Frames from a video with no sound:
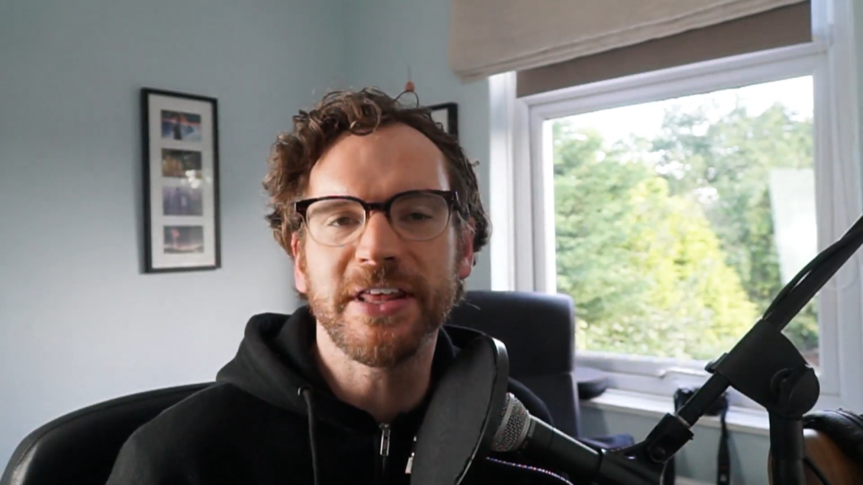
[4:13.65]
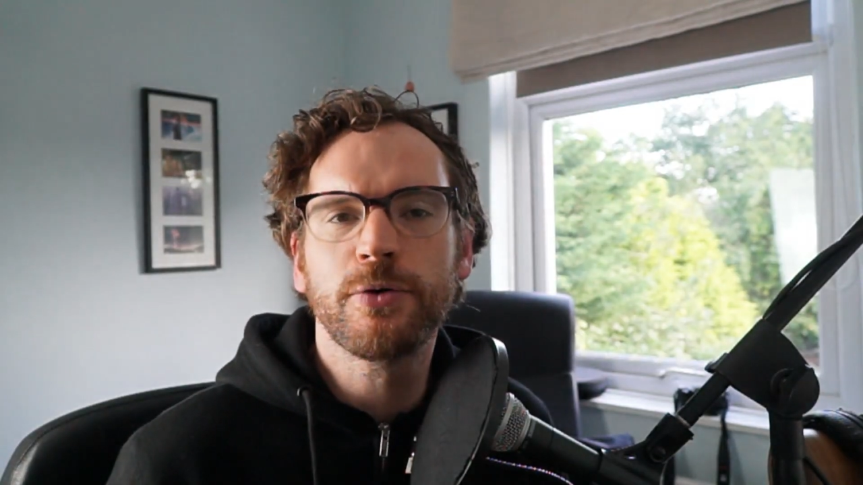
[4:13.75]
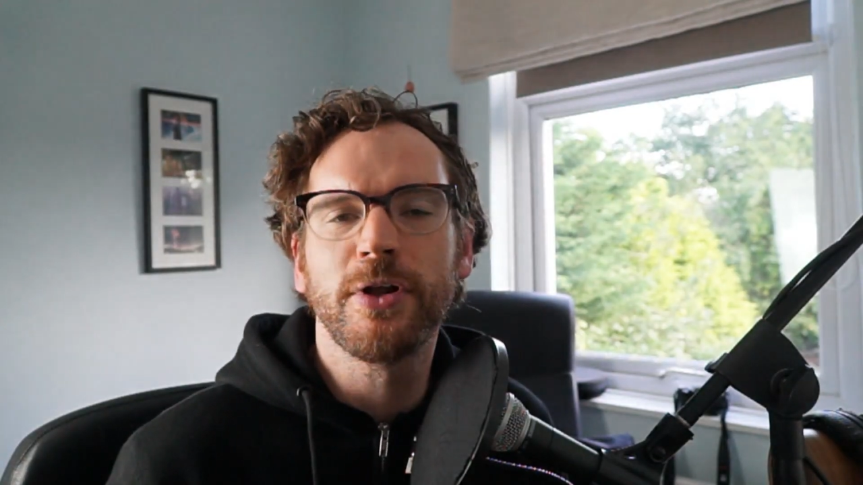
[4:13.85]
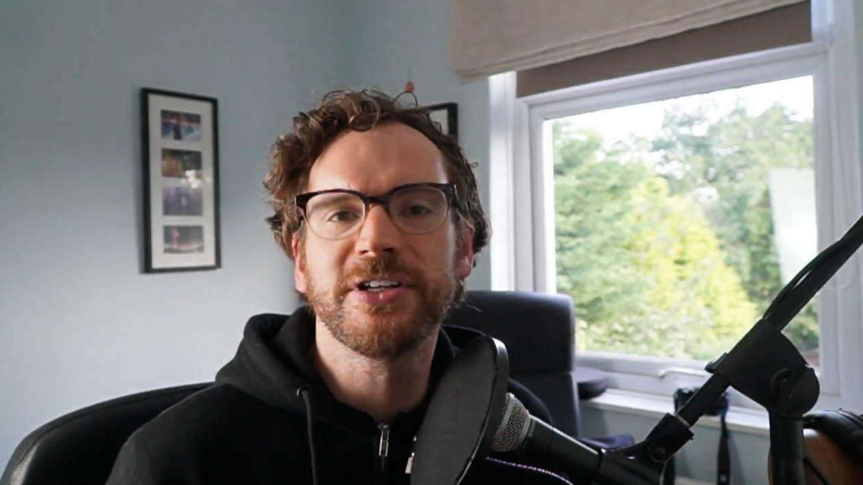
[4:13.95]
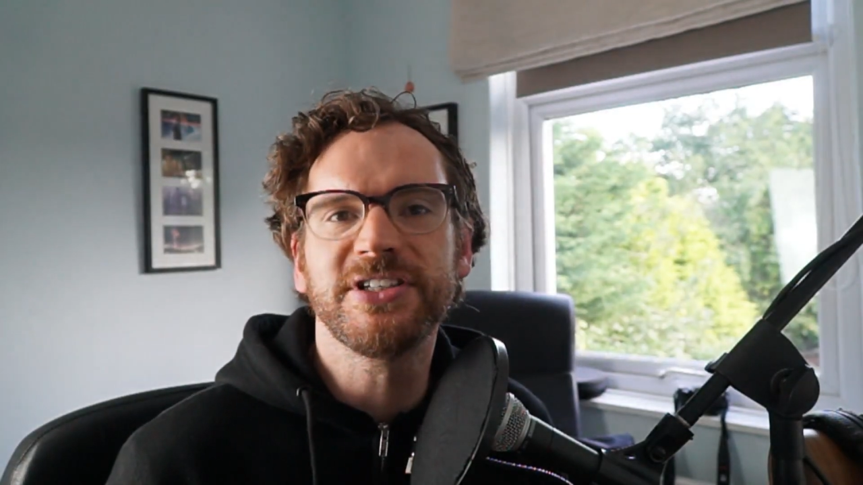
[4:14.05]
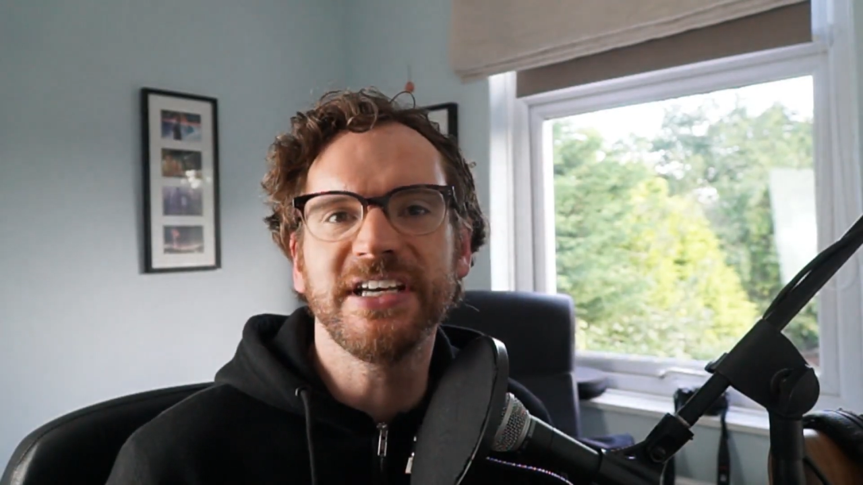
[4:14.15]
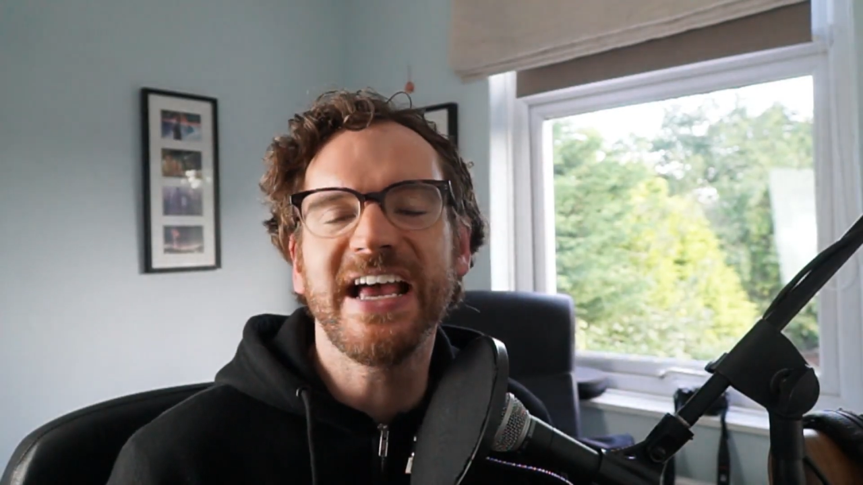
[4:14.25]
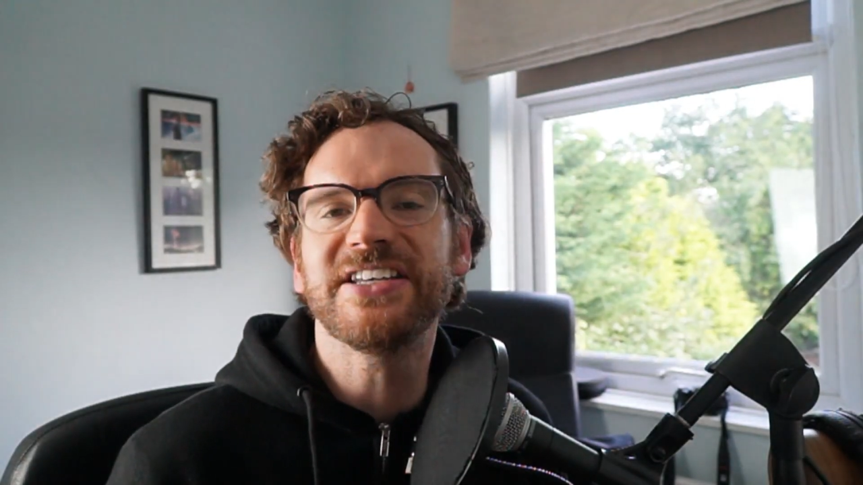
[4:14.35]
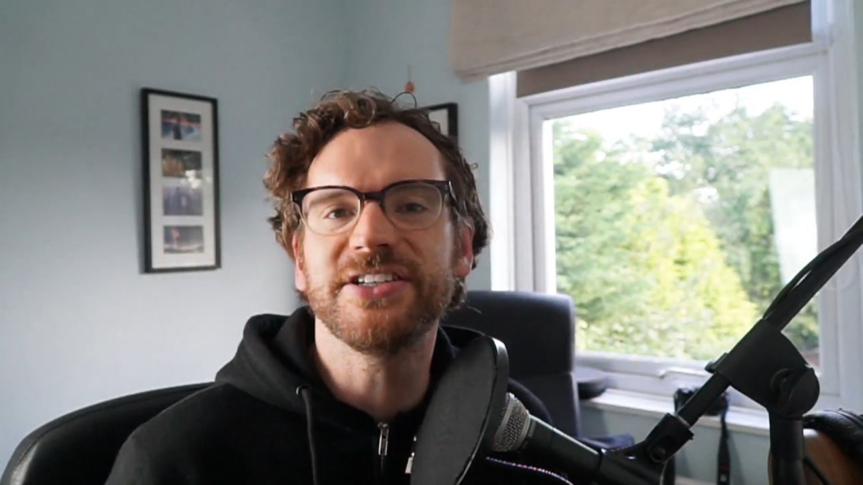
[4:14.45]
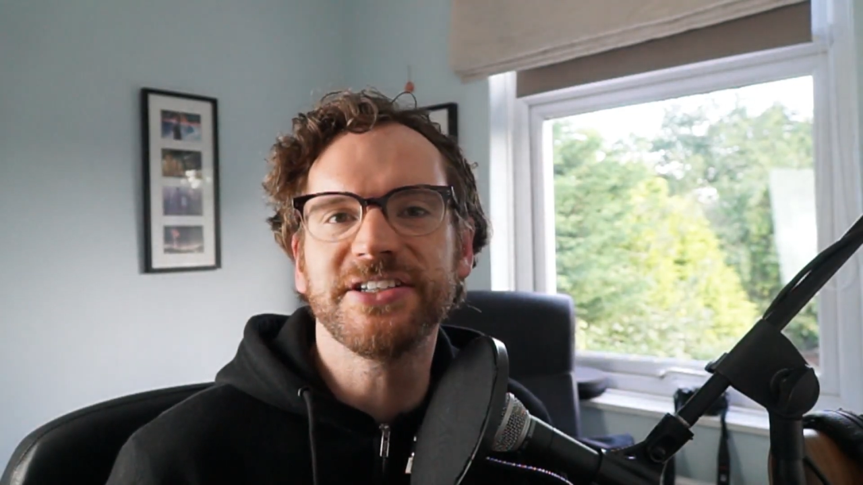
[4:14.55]
the
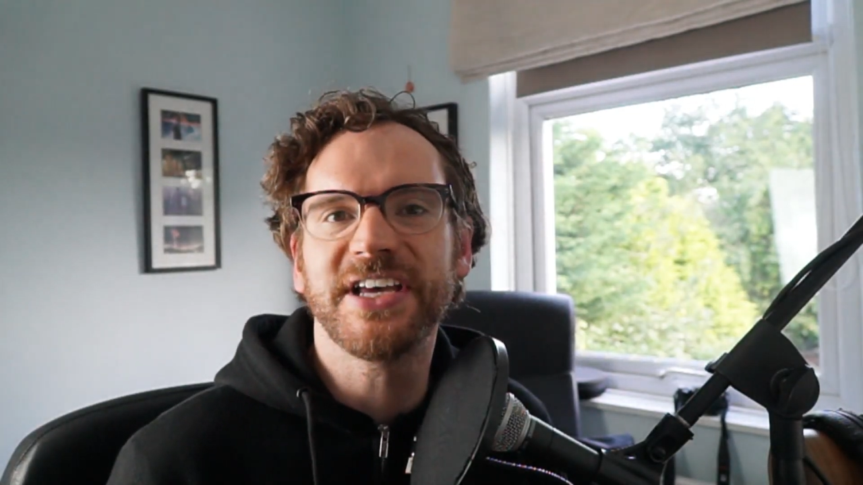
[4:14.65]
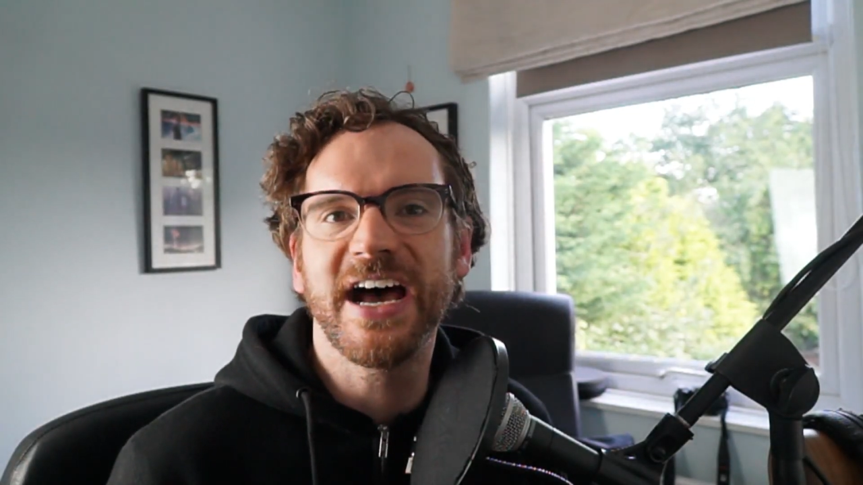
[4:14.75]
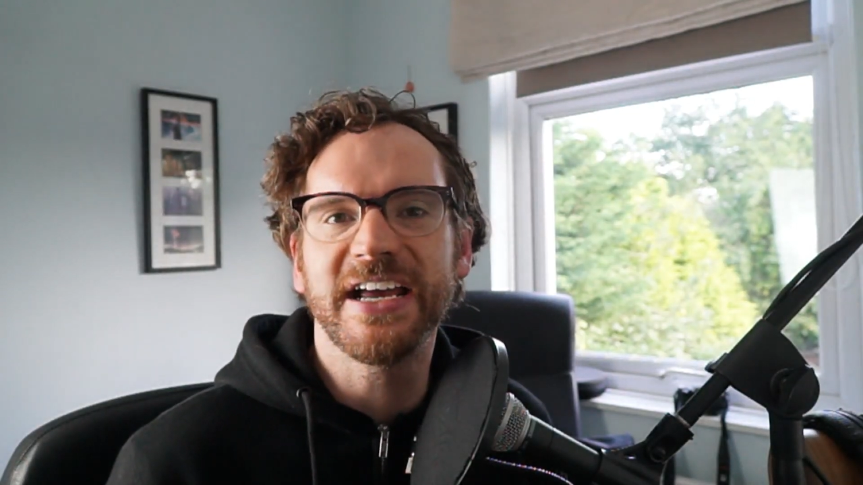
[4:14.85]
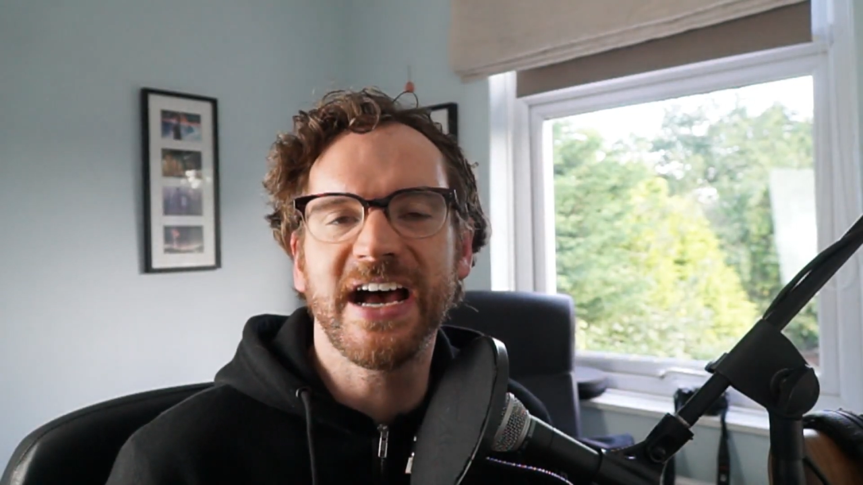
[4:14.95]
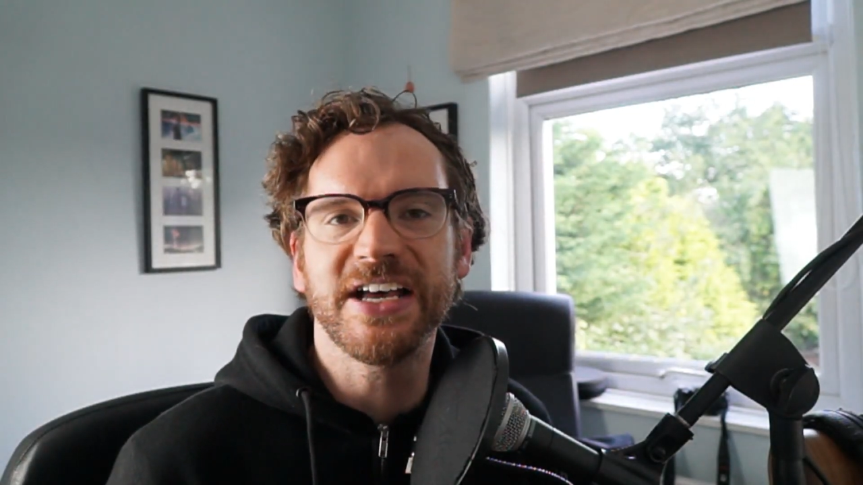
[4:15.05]
quality isn't as high